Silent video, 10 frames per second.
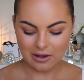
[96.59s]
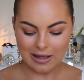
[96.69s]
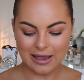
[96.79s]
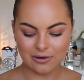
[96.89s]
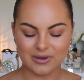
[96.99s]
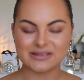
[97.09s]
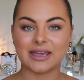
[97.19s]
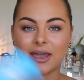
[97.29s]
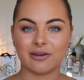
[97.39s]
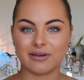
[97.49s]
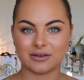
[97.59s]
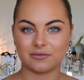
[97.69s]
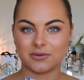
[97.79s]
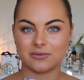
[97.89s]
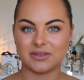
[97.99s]
I always carry around a
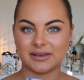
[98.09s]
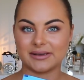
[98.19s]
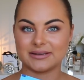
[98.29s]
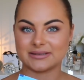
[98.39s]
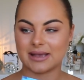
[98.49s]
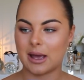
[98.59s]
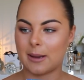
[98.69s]
few of these